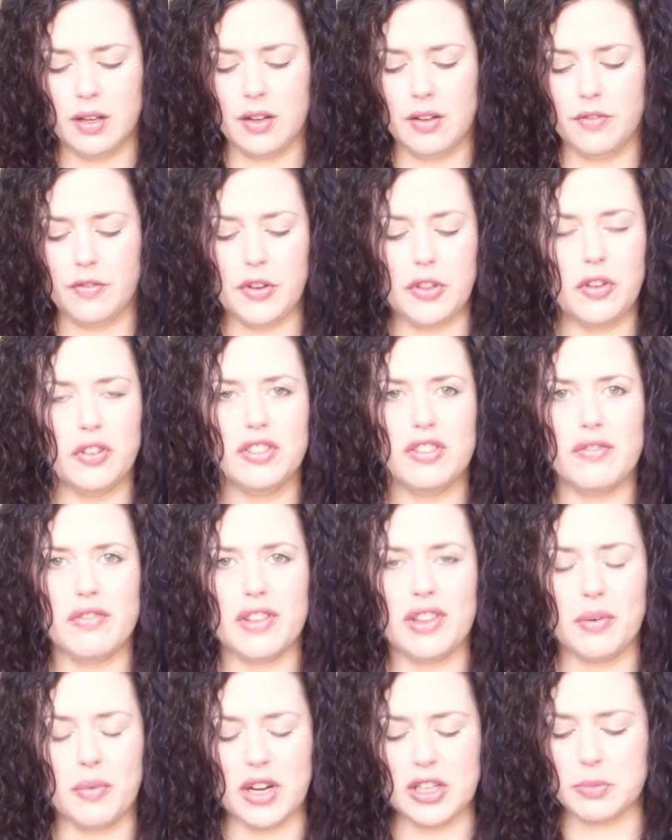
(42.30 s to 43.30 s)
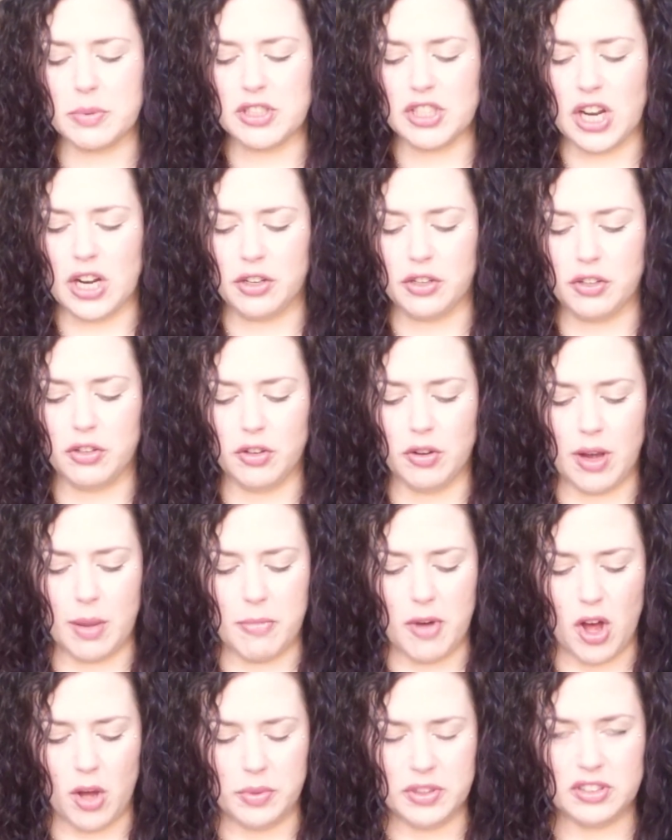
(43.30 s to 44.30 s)
For those of you that watch my channel, you know
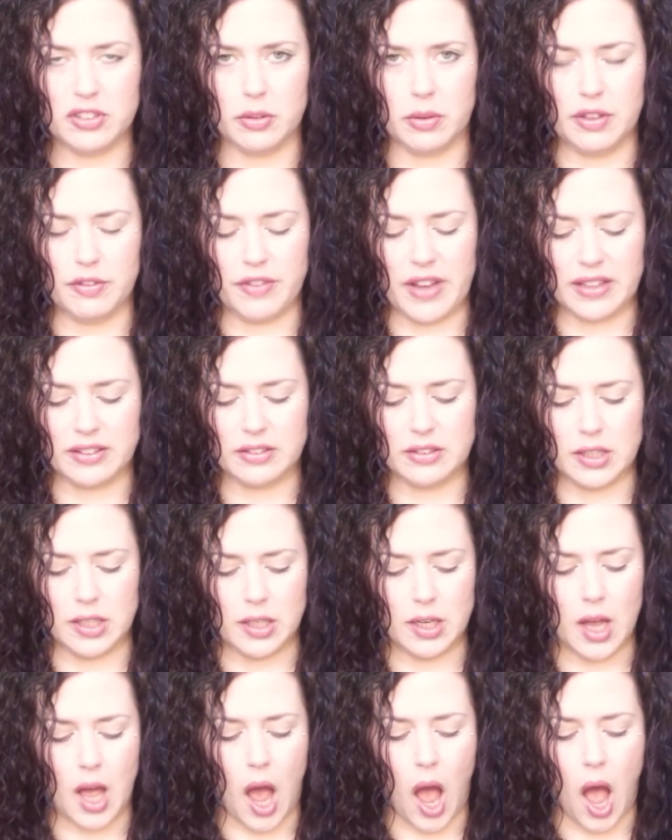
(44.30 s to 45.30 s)
I'm always so invested.